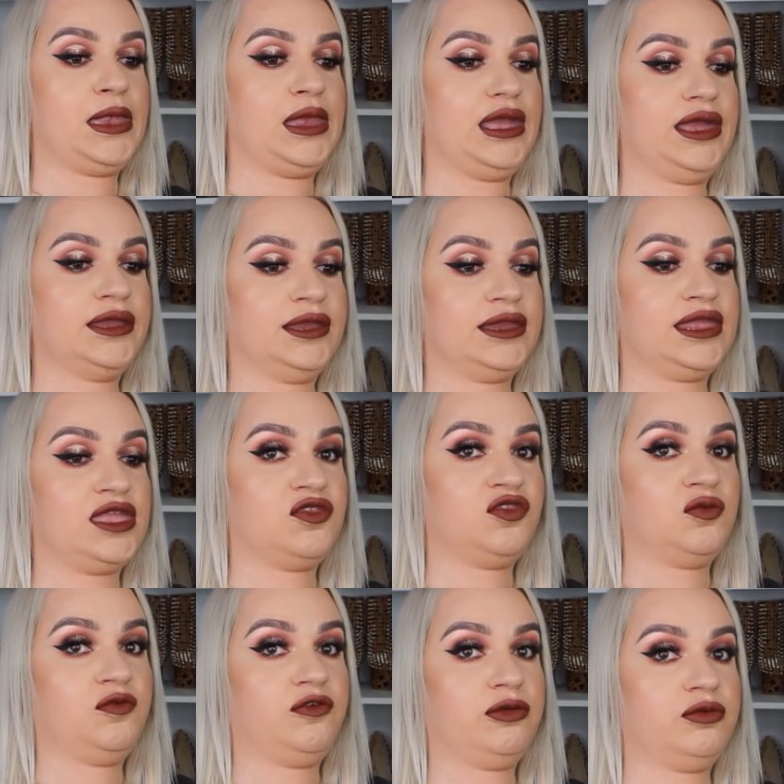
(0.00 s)
And I need
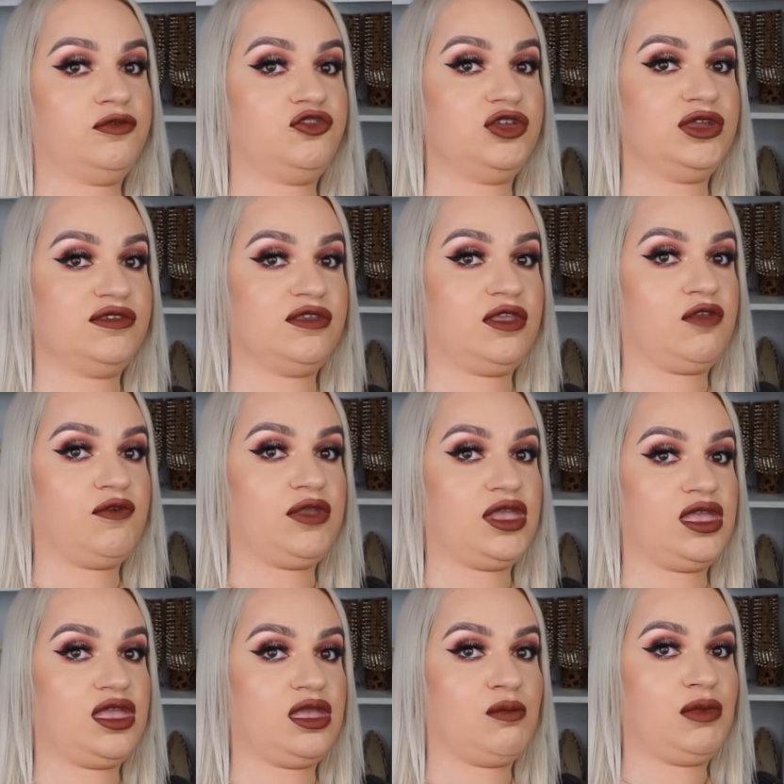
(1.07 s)
some form of shit
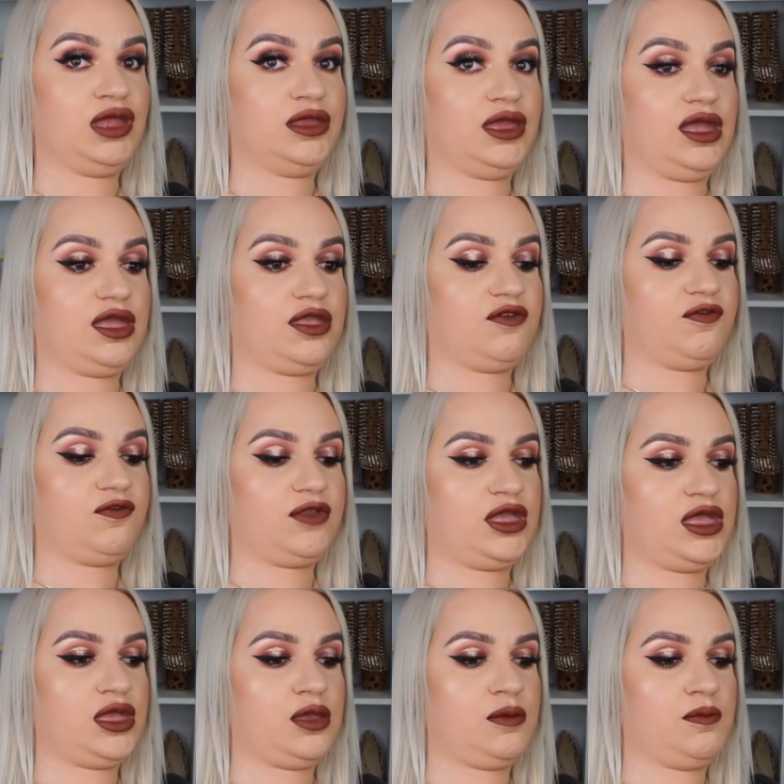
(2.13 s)
TV in my life.
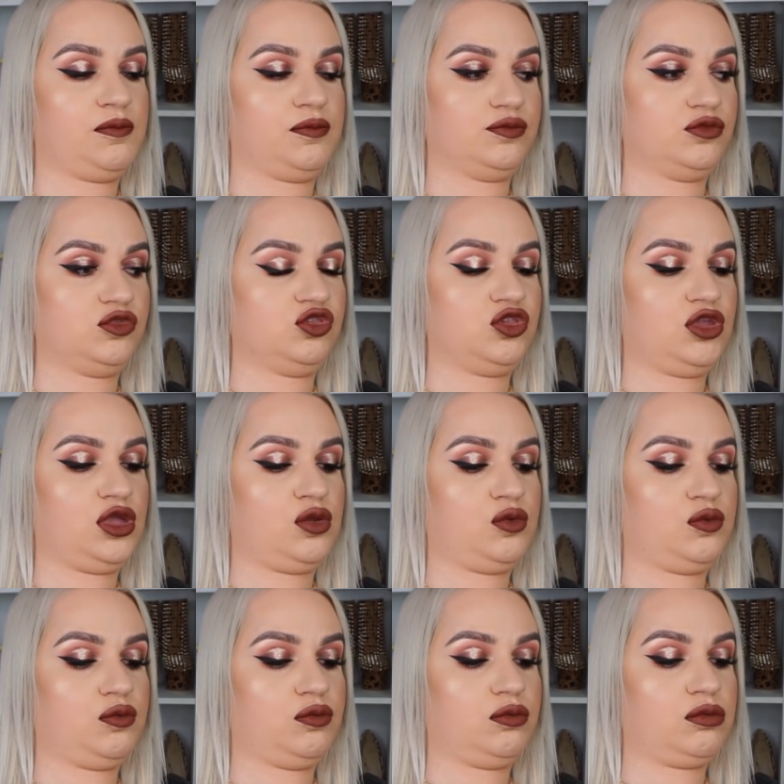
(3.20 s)

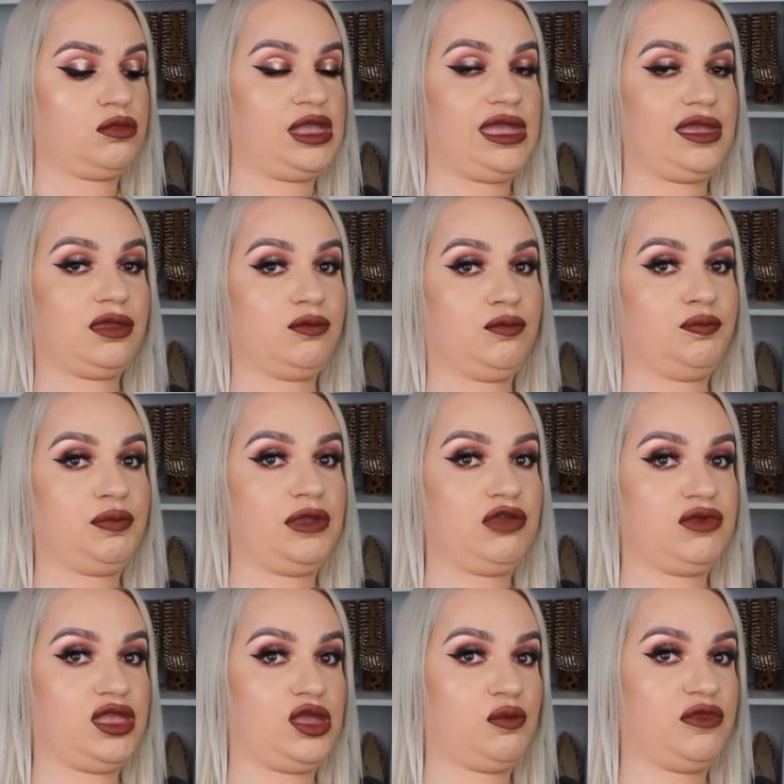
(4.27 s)
So, yeah, I
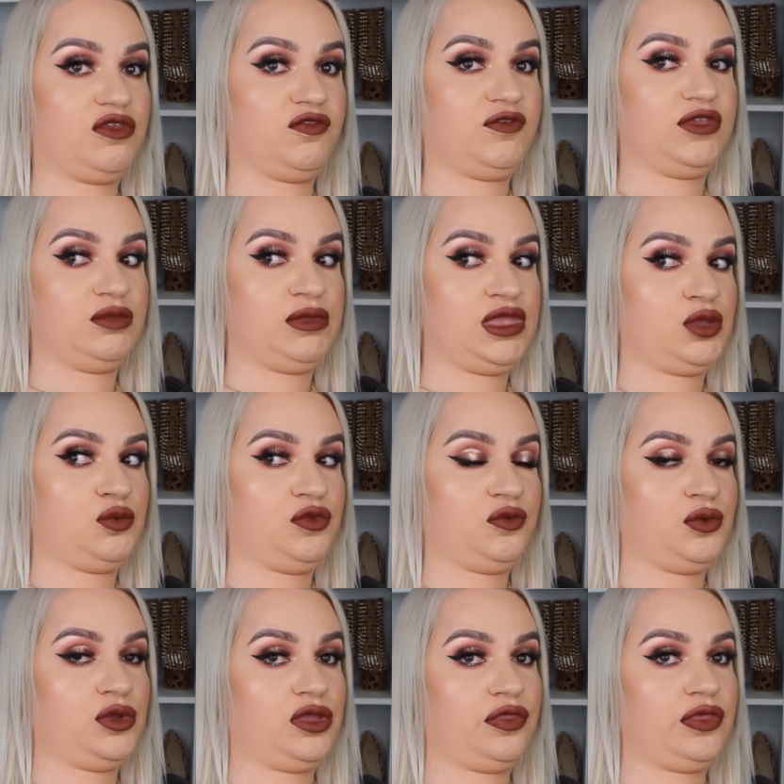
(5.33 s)
really hope this filming was
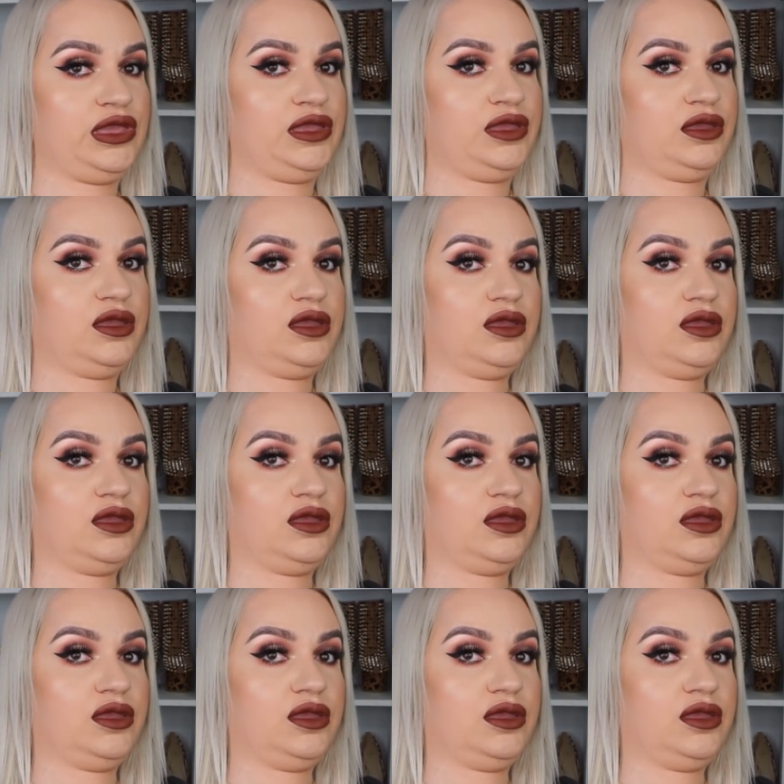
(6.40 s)
worth it.